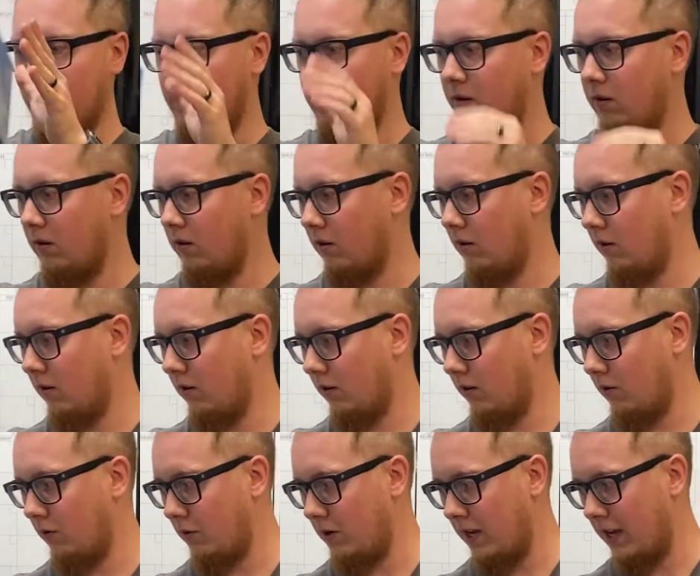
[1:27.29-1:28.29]

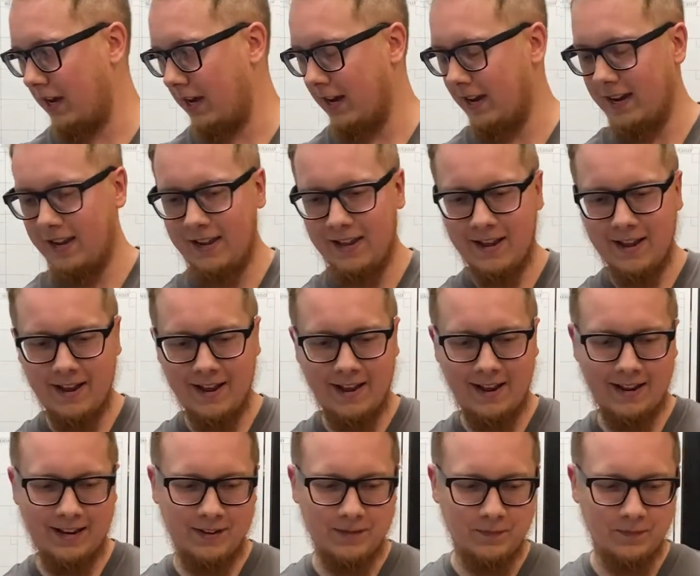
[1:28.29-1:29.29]
Okay,
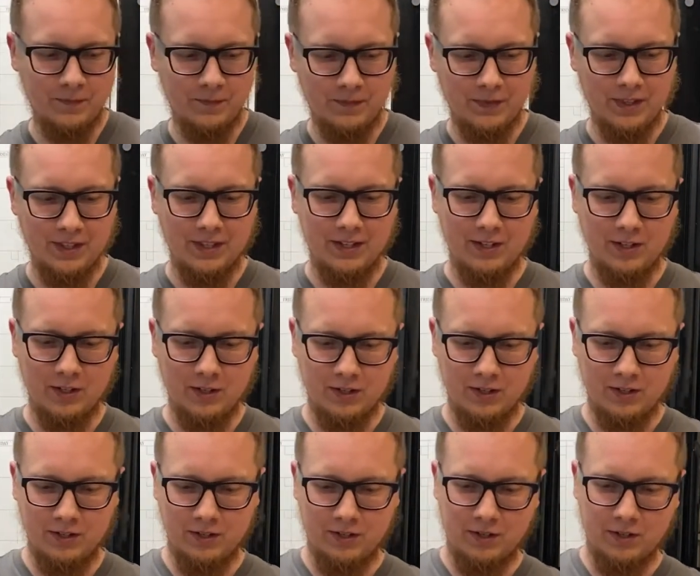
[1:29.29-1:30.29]
yeah.
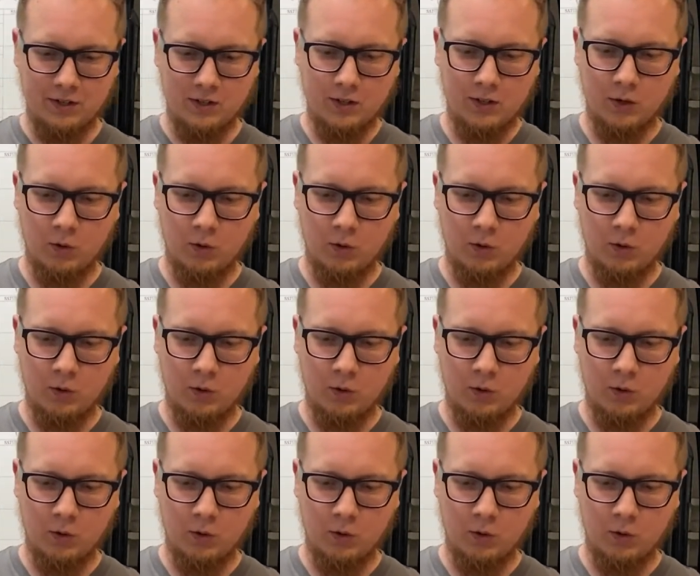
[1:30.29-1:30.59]
So